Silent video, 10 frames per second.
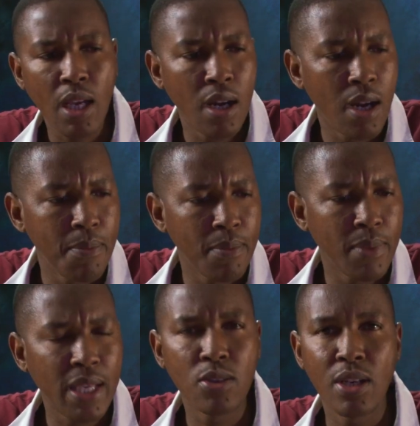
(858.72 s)

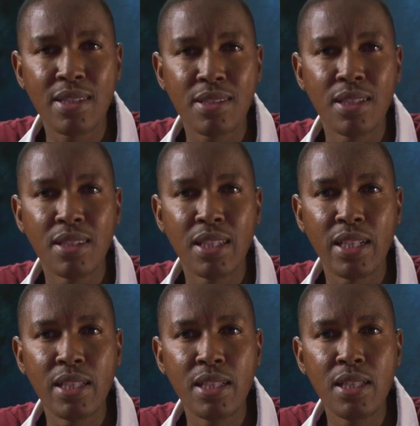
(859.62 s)
like your
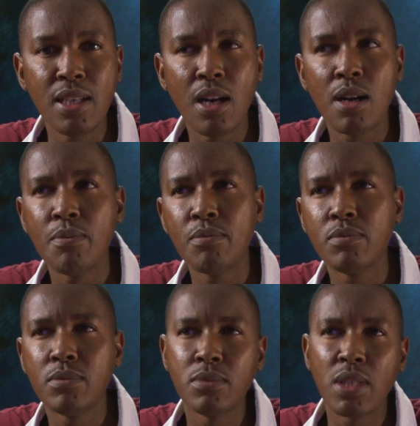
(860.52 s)

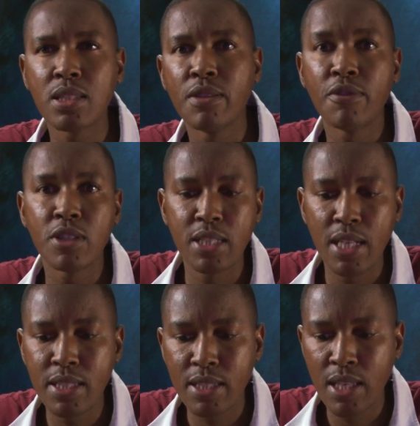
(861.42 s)
X-T3, X-T4
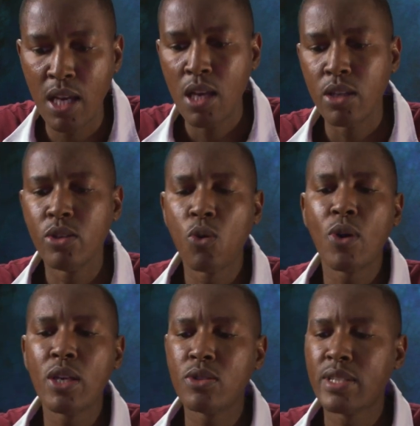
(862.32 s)
changed, you know,
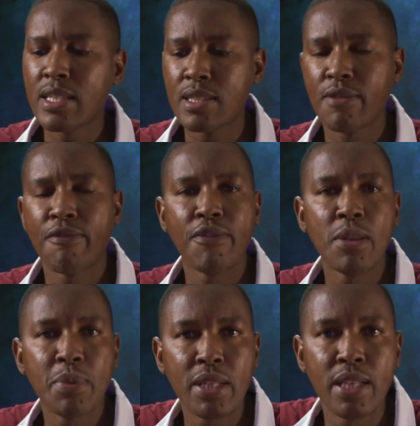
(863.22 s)
where you just
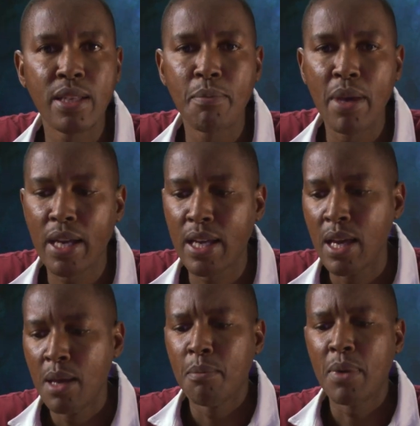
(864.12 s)
flip it at the back.
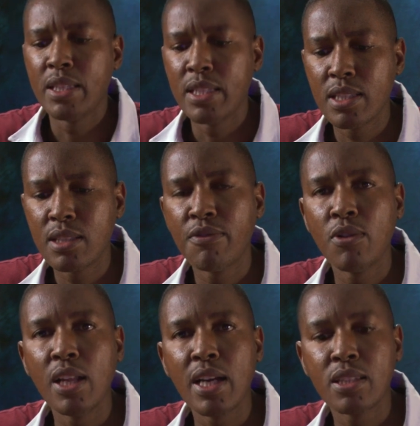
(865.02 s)
But this is
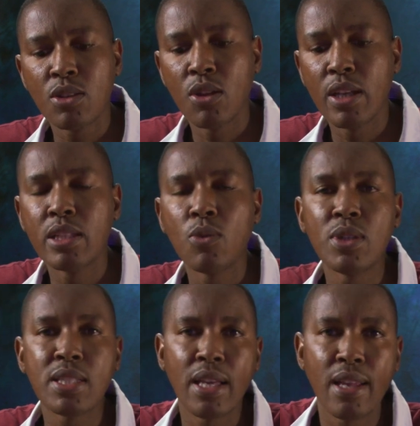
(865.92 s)
fully articulating,
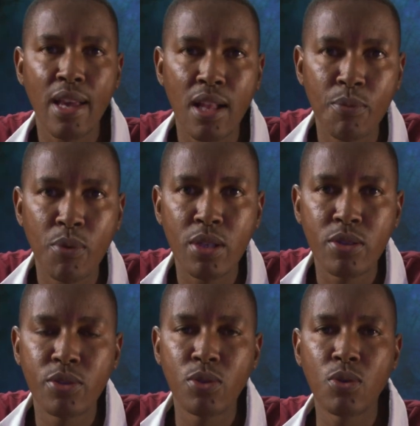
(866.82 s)
which can help when
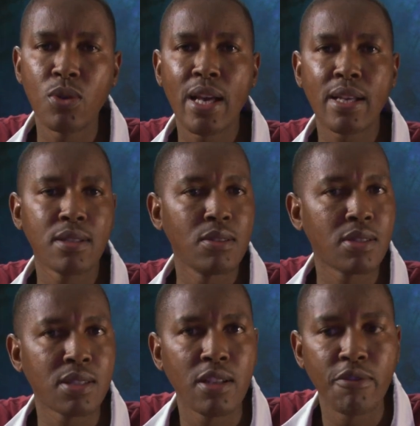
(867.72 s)
you do like
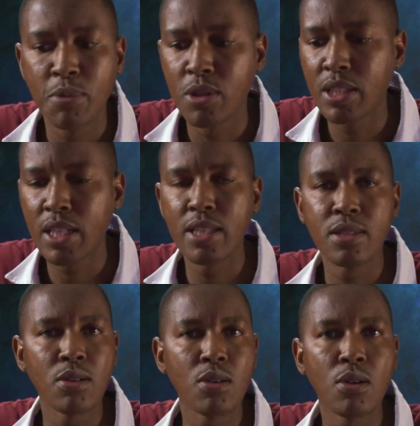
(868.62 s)
your
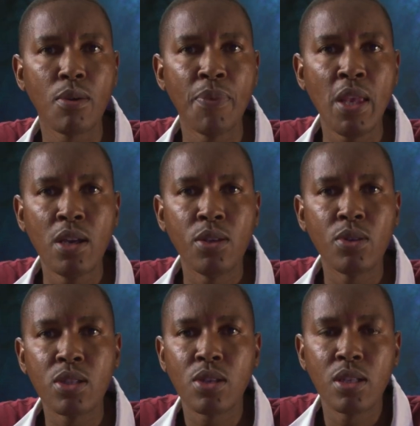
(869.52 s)
self-portraits or
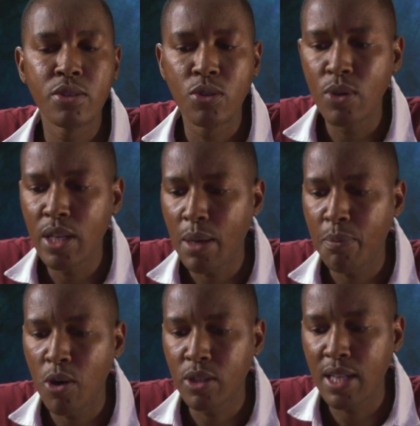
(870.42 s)
you're actually doing a
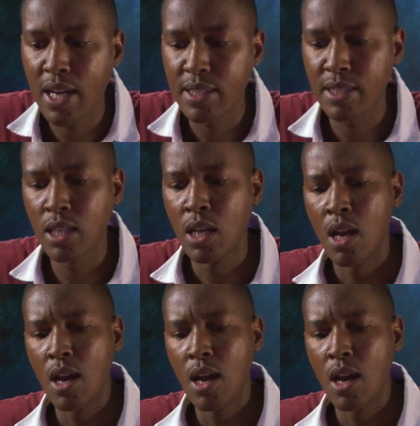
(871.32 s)
podcast.